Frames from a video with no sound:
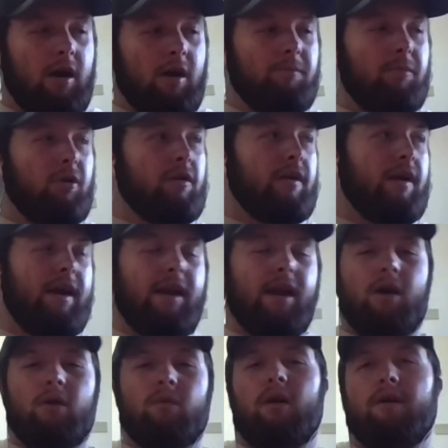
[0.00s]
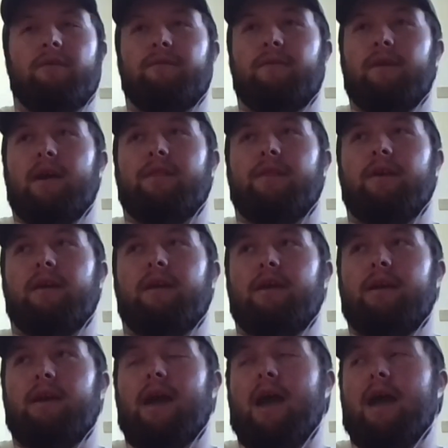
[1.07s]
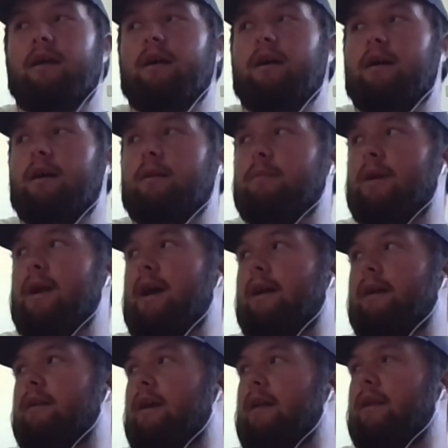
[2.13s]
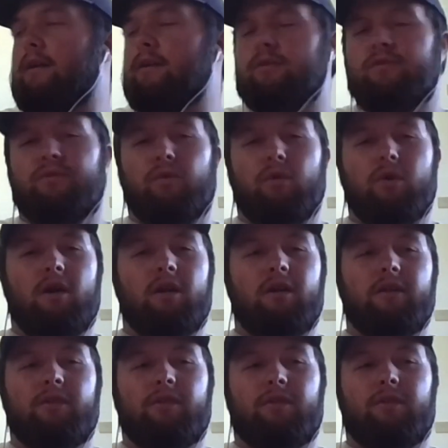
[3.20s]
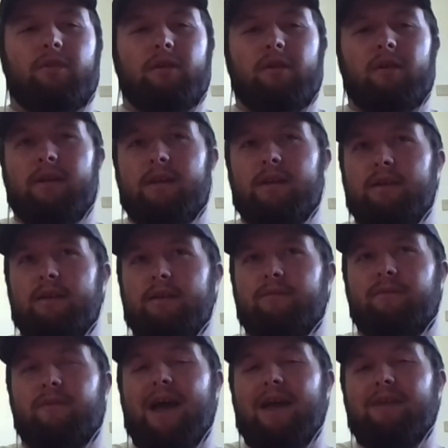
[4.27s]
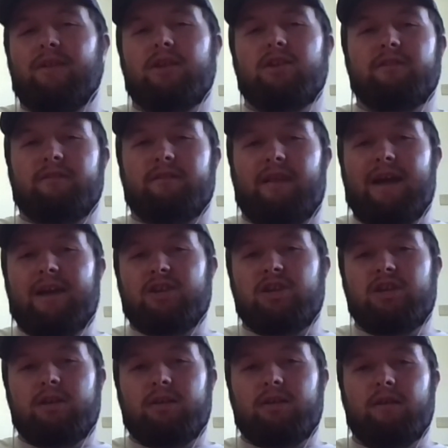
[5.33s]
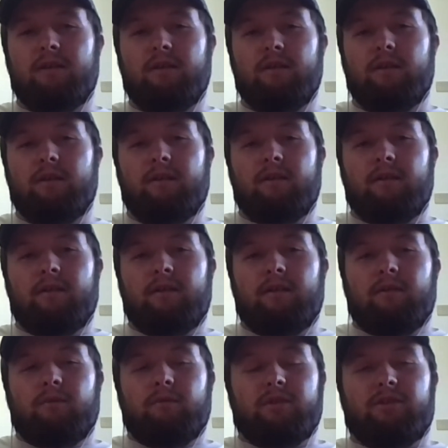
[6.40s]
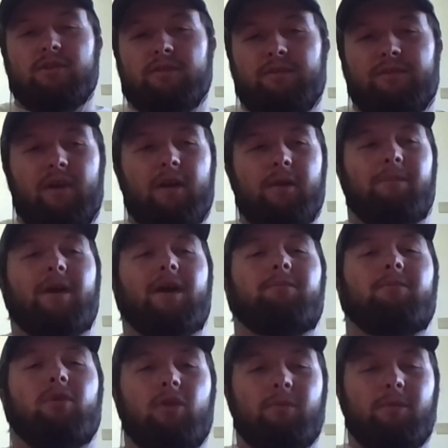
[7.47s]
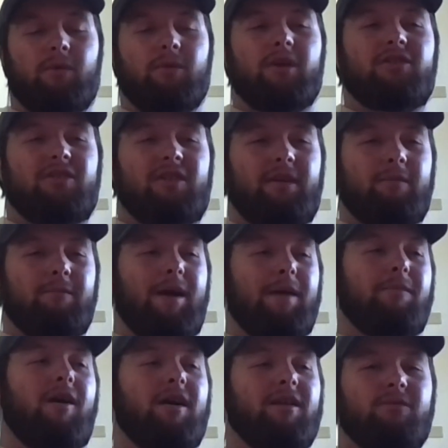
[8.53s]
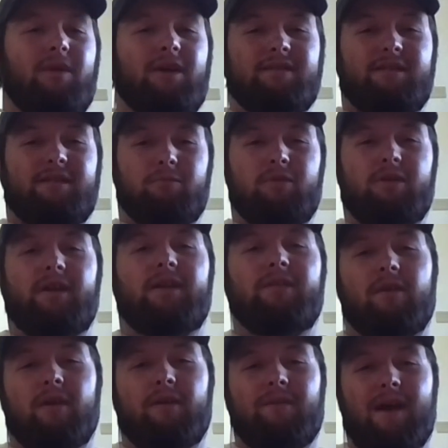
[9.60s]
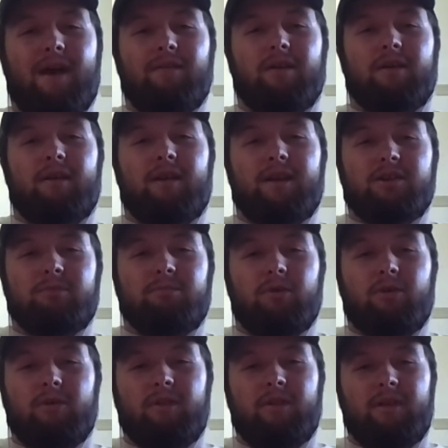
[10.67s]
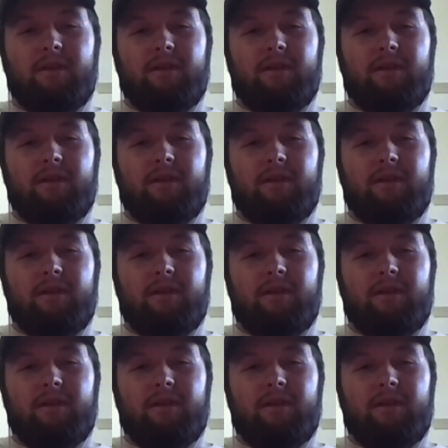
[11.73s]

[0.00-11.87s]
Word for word: our bull right now ruffy i think he um, got i think it was 435 inches last year whoa which is a very big bull. Yes, but we're tr- my boss wants to breed for a 500 inch bull,